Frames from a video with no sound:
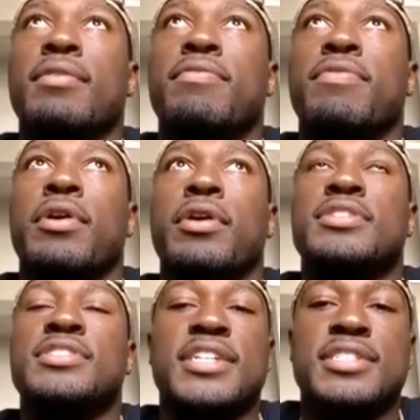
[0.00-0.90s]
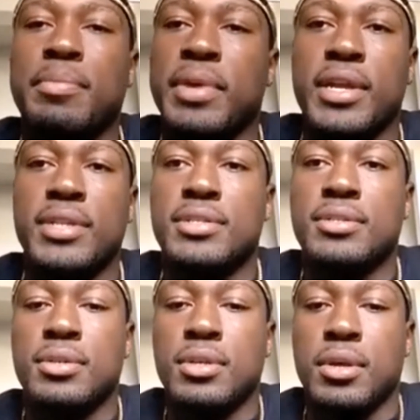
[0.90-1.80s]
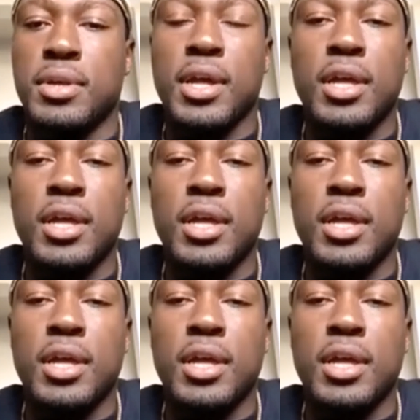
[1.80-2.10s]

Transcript: and for 60 minutes,